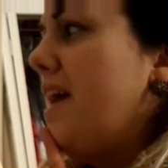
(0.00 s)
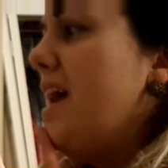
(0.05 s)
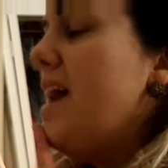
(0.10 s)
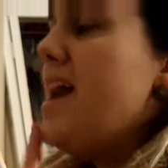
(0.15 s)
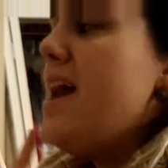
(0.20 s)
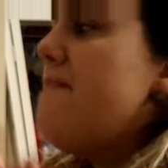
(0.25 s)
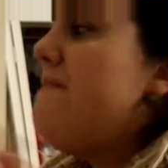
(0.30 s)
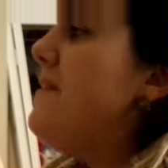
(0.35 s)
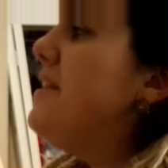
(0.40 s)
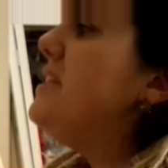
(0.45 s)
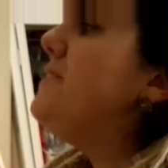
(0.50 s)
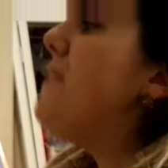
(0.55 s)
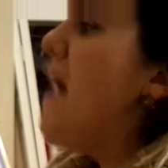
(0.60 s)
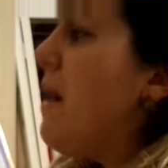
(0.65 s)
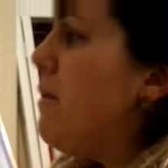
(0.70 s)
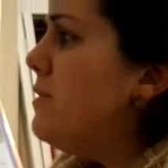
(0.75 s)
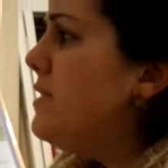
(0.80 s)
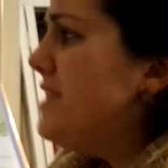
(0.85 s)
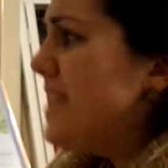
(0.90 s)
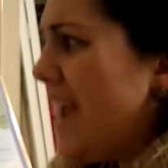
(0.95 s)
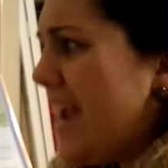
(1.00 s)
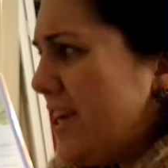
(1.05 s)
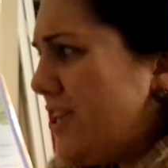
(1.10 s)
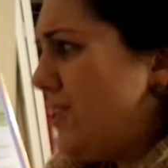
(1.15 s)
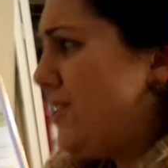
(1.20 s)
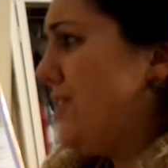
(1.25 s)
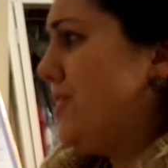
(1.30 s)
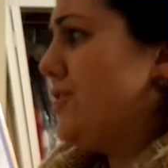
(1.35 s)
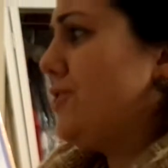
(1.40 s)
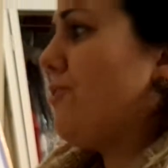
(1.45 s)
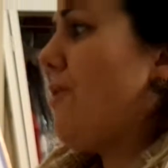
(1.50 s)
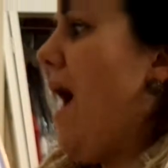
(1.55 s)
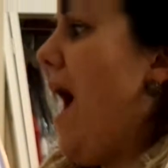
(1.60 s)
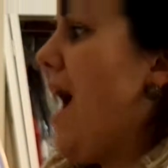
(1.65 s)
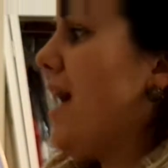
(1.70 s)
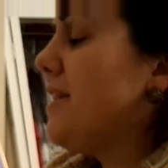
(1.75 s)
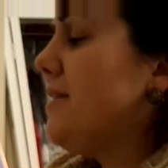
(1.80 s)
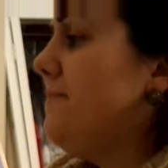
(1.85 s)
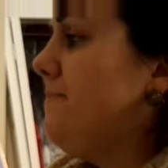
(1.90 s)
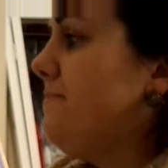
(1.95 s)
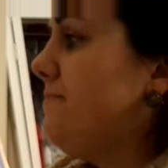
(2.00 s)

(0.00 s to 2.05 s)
if its foundation is cracked."